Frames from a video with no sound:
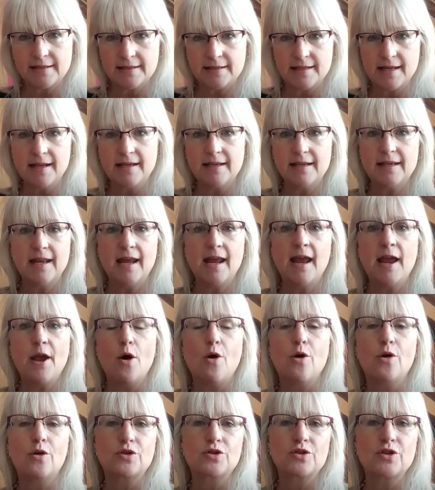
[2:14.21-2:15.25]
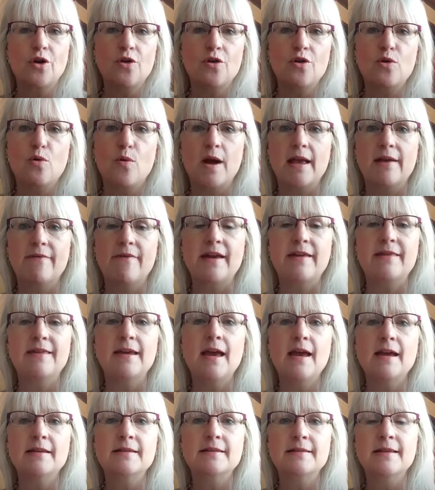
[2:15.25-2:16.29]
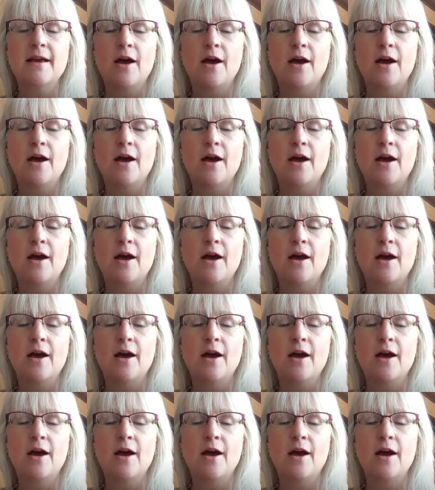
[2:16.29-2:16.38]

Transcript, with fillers: 8, 9, 10.